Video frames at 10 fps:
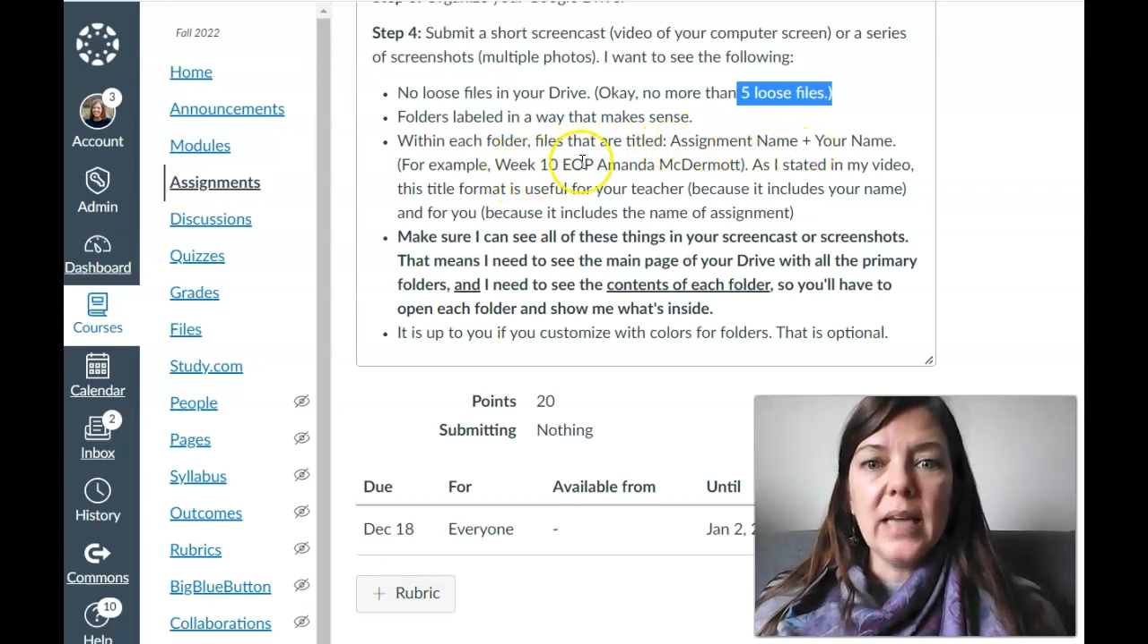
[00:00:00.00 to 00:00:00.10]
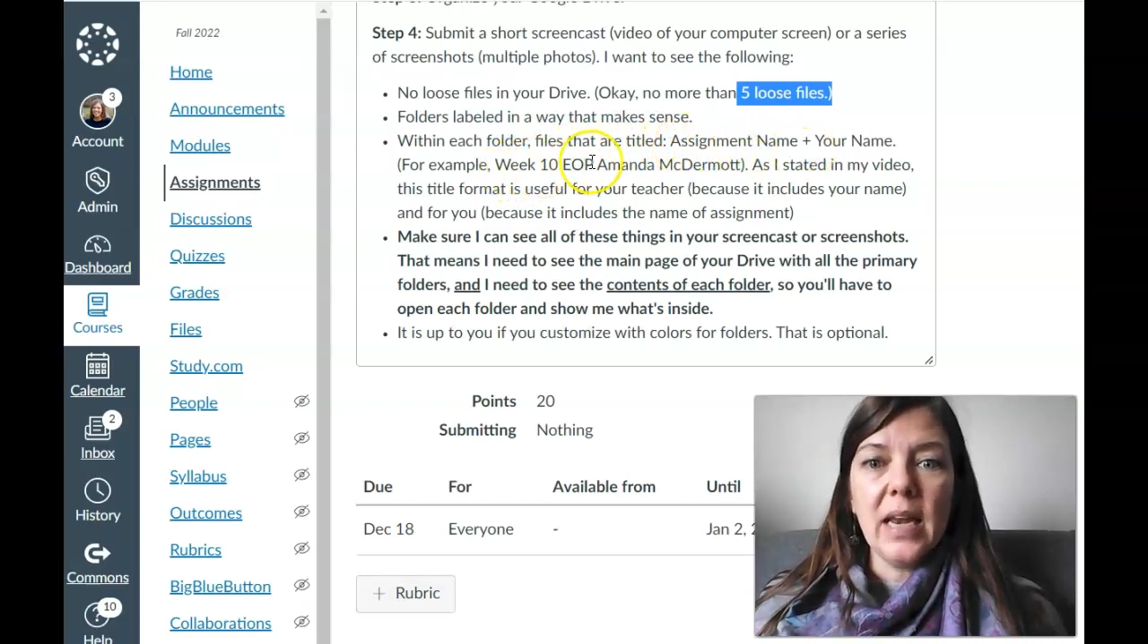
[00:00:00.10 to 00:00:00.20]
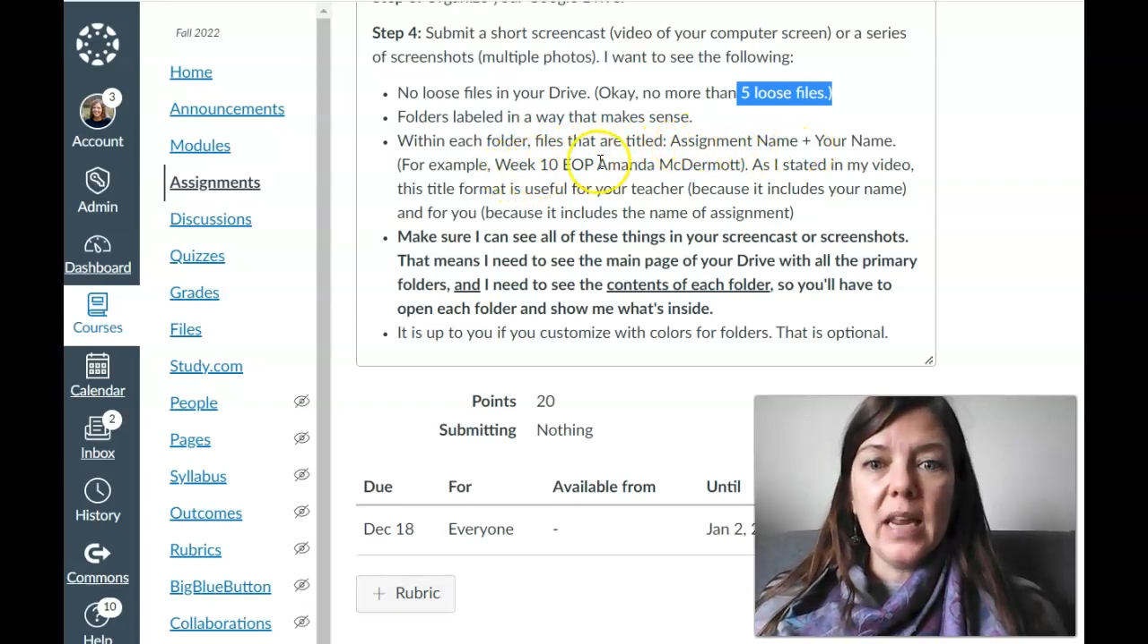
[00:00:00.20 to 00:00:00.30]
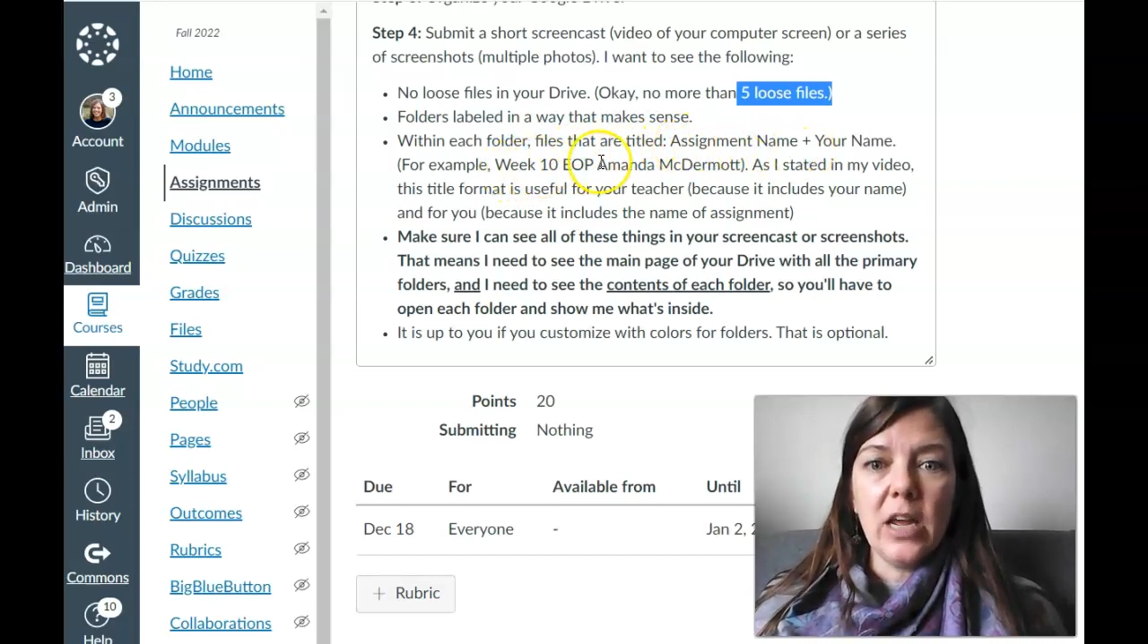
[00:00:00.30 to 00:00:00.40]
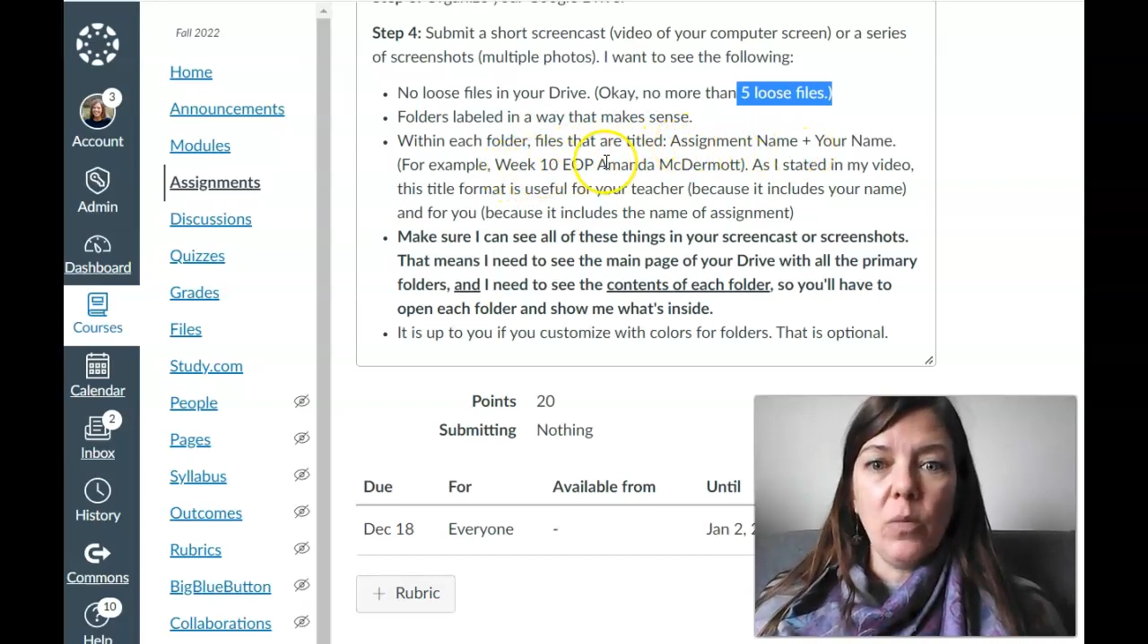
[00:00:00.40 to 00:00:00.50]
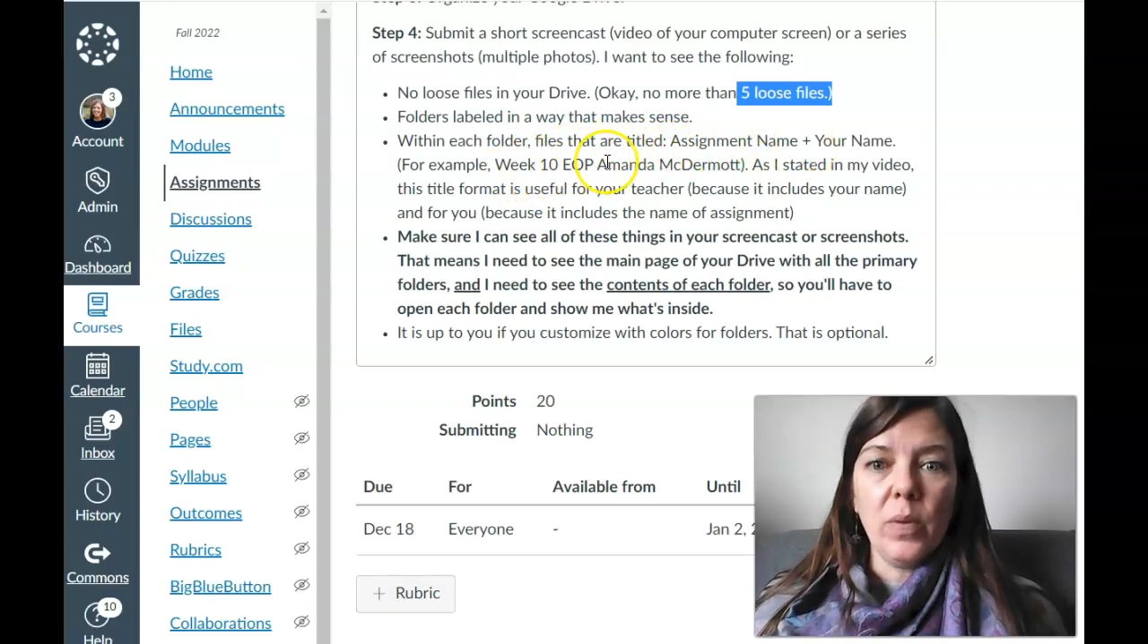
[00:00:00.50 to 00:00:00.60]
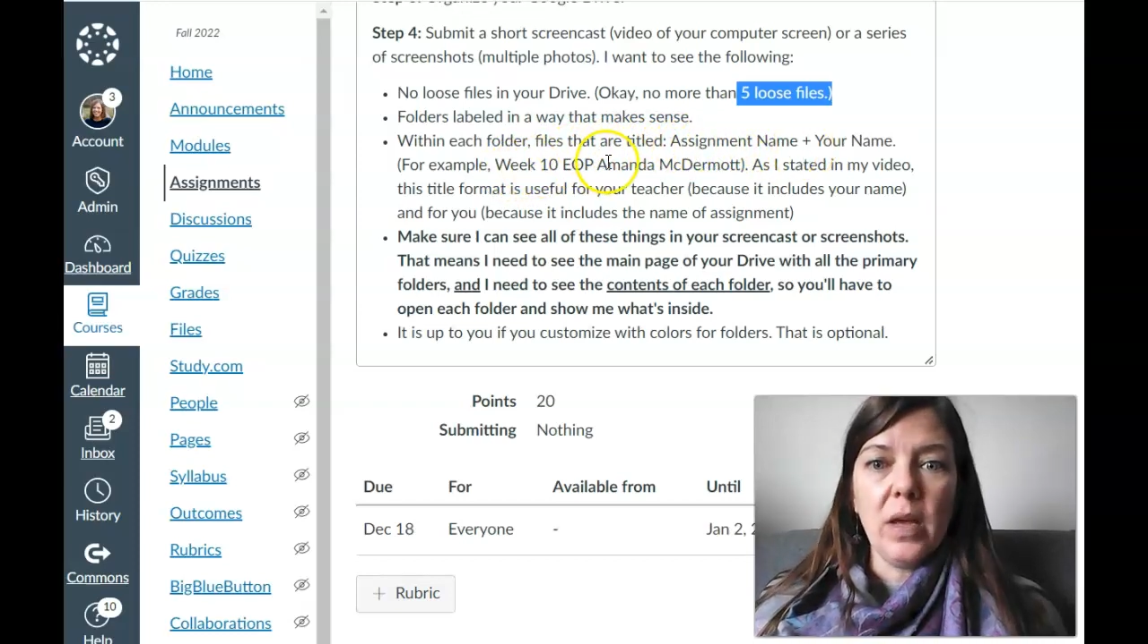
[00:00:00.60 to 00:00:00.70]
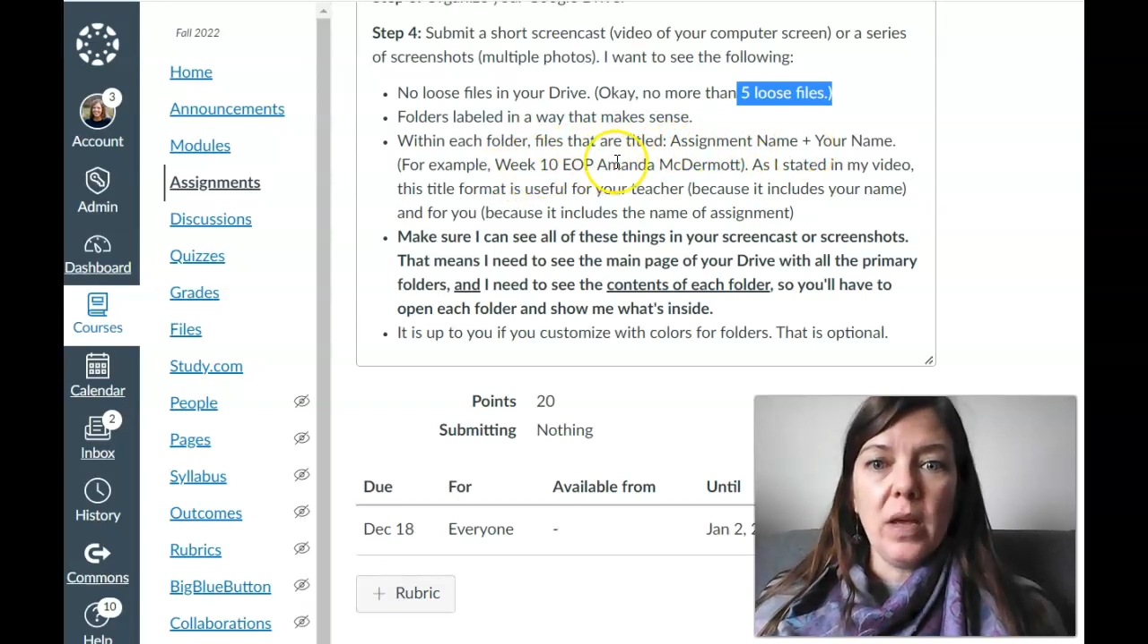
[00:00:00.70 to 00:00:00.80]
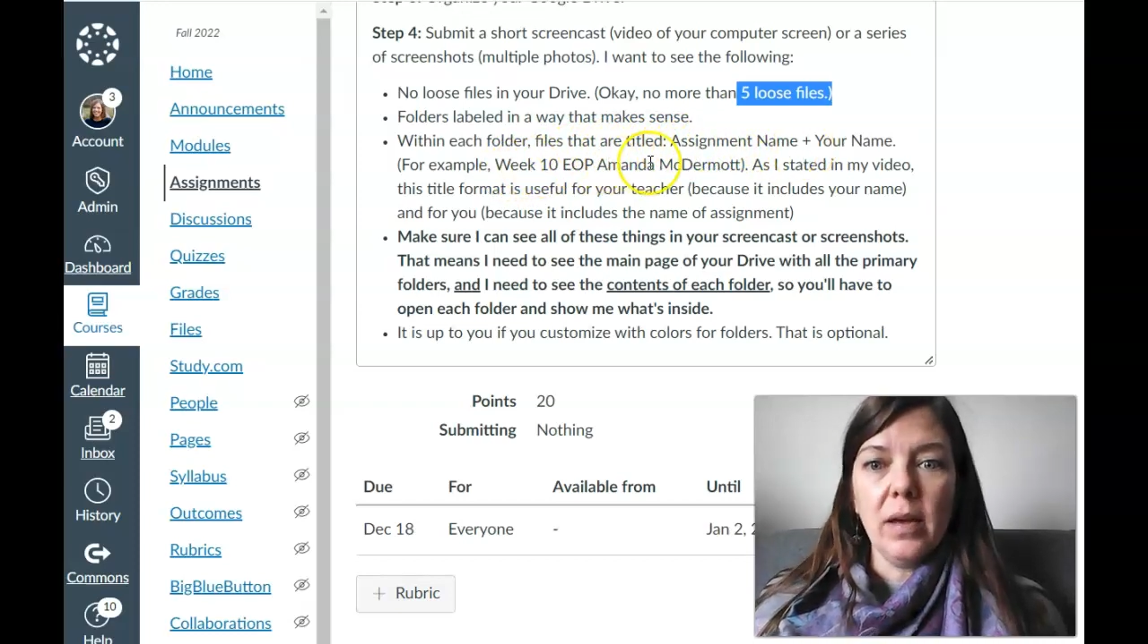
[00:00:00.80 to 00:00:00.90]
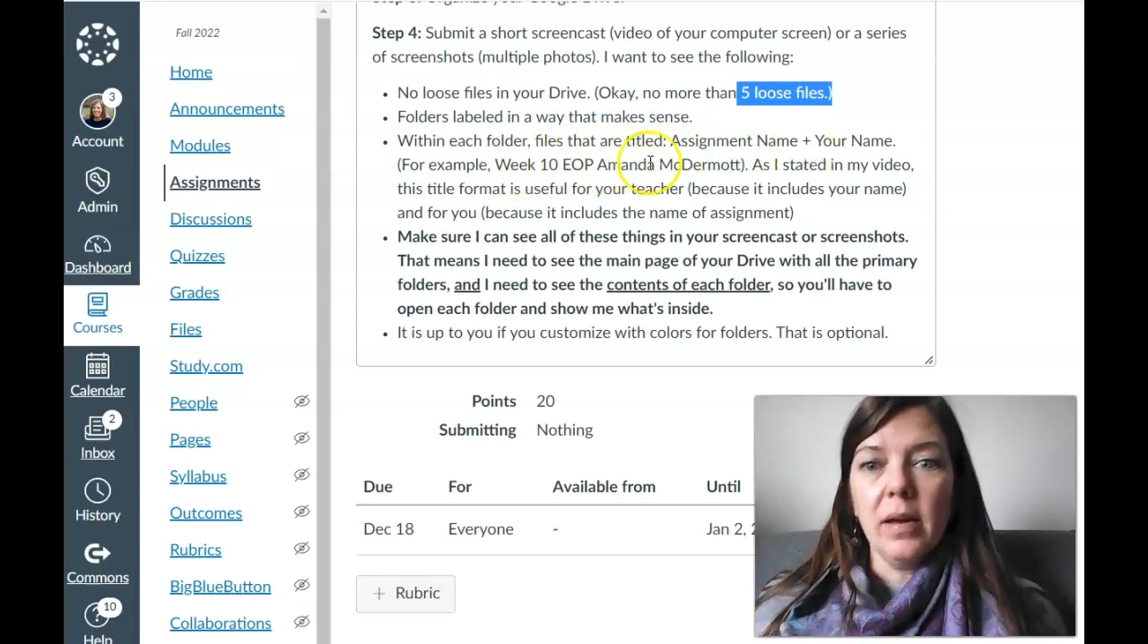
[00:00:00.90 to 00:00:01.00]
10
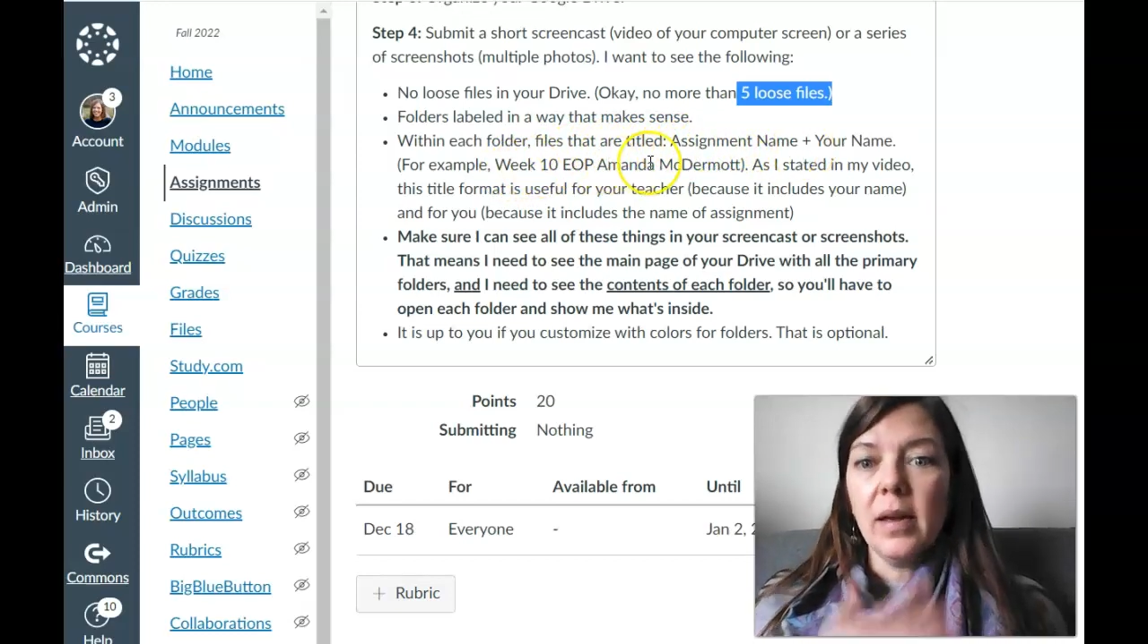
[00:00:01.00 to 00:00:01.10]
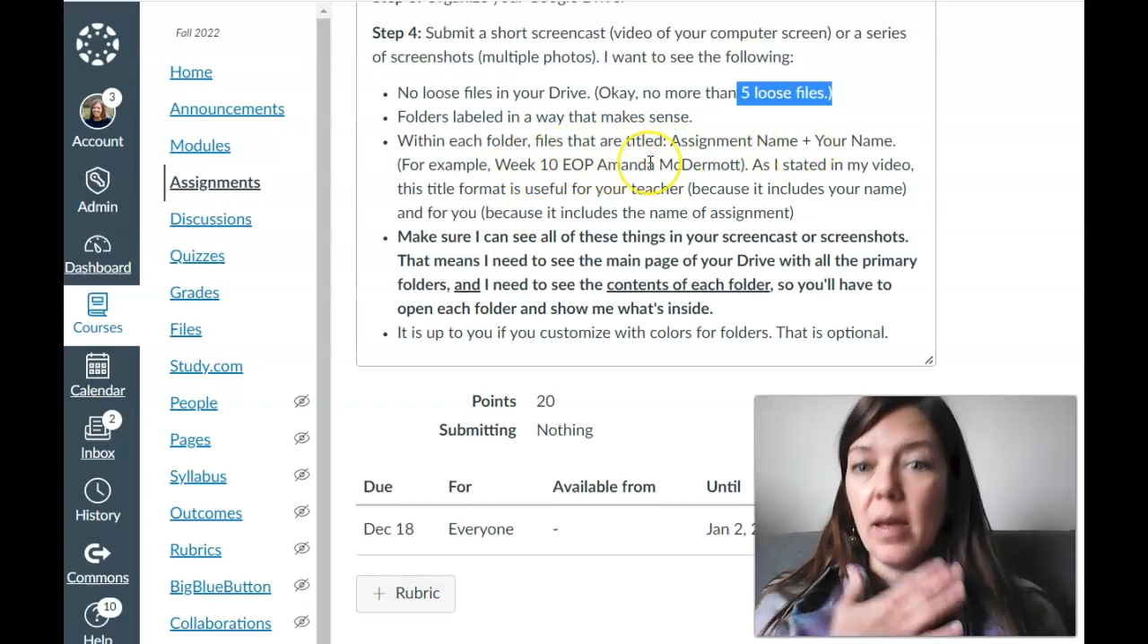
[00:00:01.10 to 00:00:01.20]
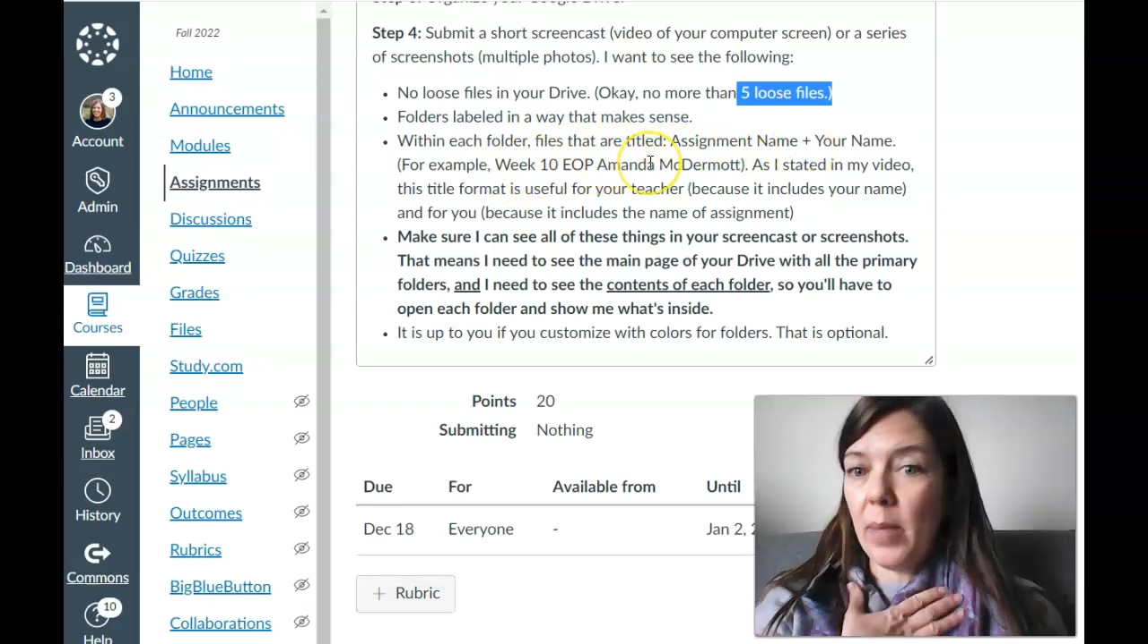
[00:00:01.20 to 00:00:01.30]
EOP,